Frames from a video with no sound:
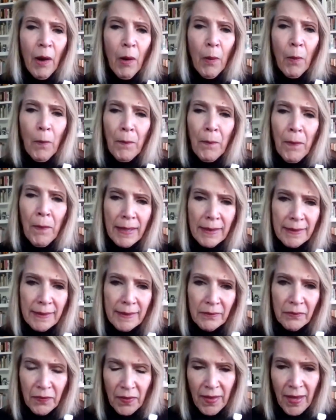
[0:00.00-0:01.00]
many
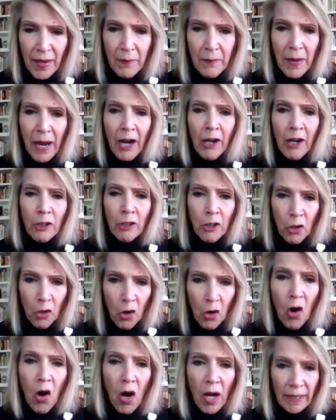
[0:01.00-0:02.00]
of them are
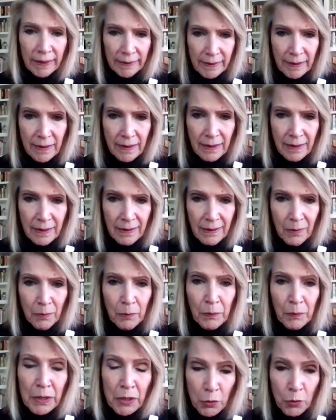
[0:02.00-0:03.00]
caught
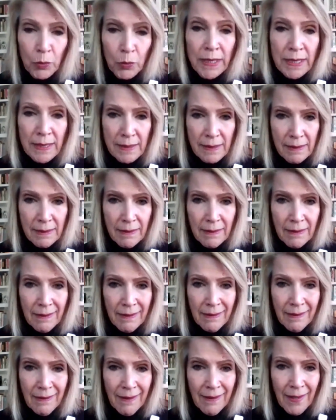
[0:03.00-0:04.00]
between
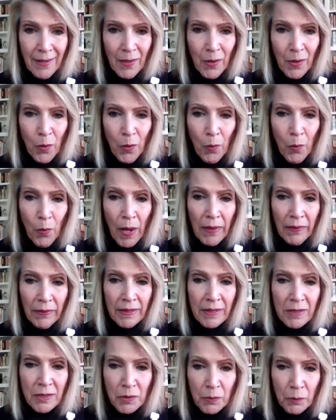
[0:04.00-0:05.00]
when
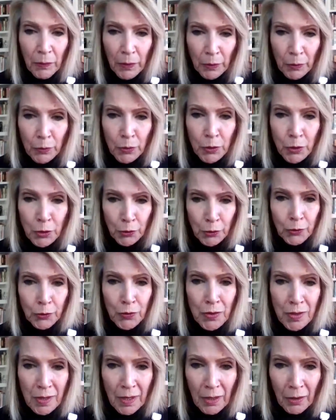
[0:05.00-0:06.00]
these
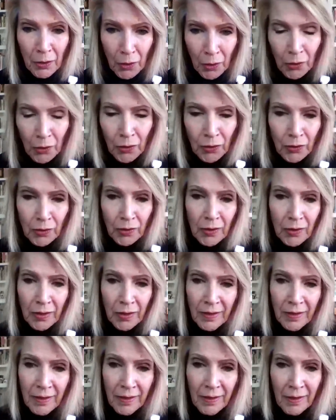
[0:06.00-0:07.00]
mergers occur.
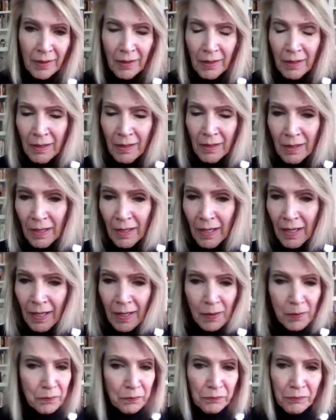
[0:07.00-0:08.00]

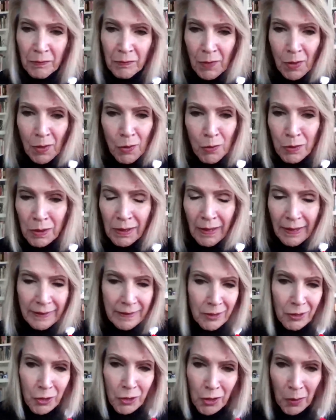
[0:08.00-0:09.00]
Who would like to
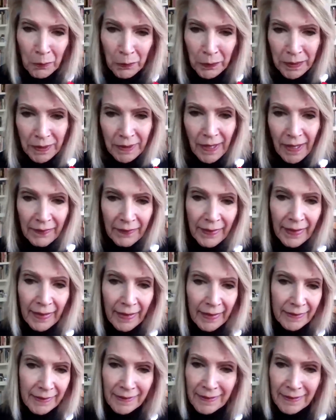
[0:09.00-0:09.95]
jump in on that?